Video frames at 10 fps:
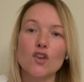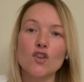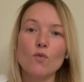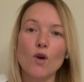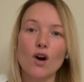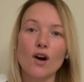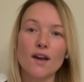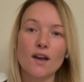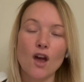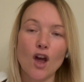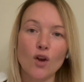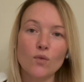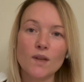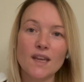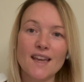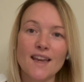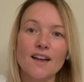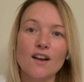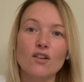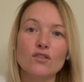You are only
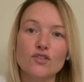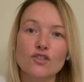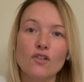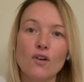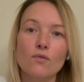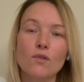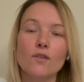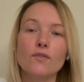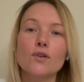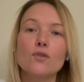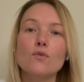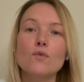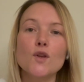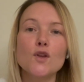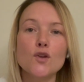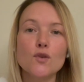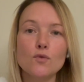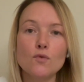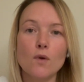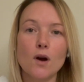in control of who
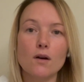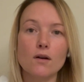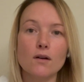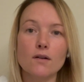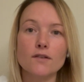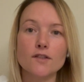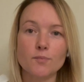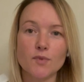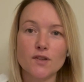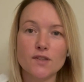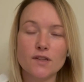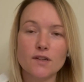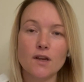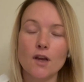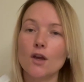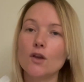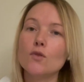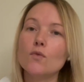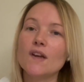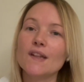you are as a person.
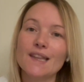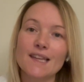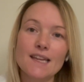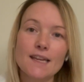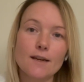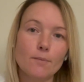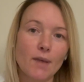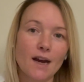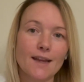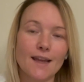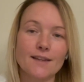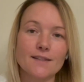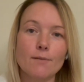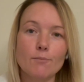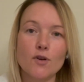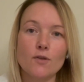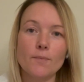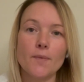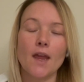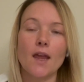You can lead by example.